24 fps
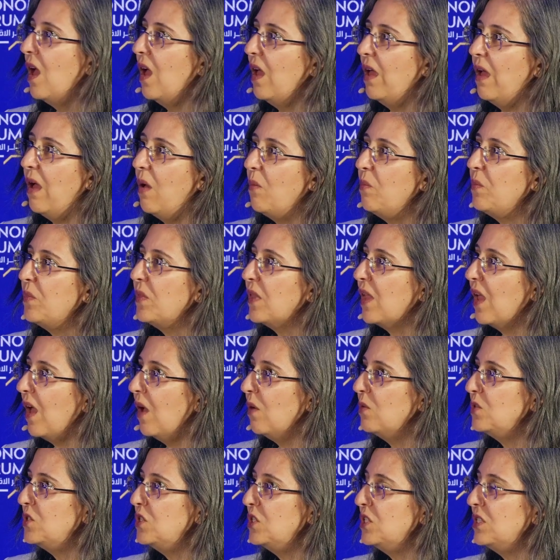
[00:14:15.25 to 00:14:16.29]

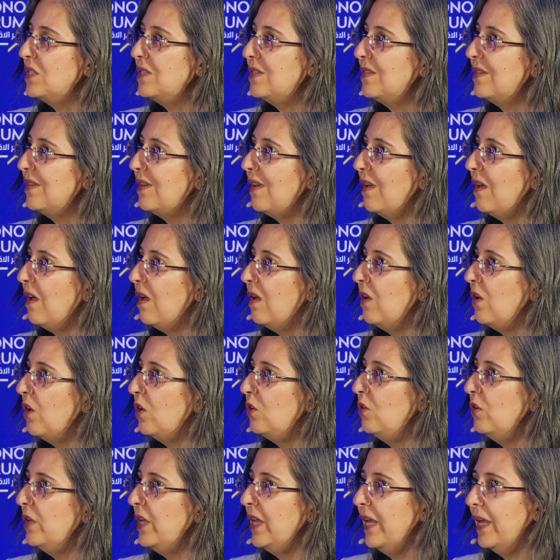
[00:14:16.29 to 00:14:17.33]
I was just
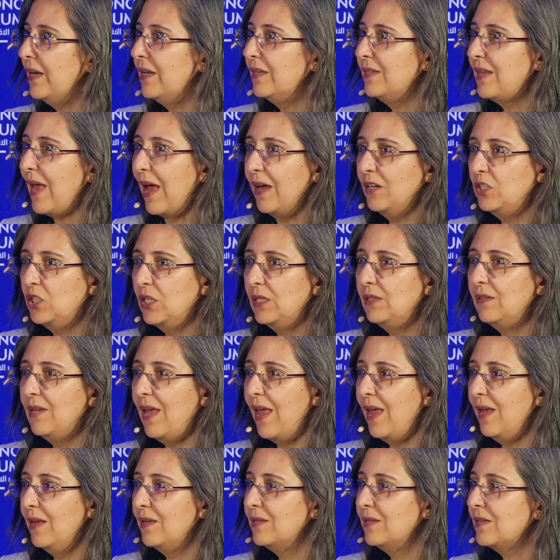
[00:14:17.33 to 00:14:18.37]
looking, and it actually
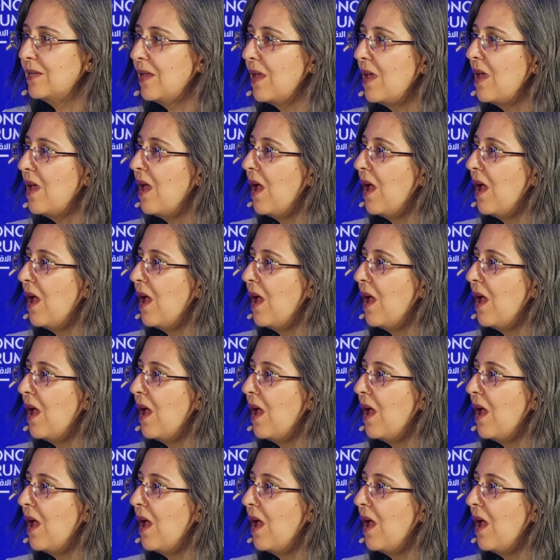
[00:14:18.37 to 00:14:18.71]
takes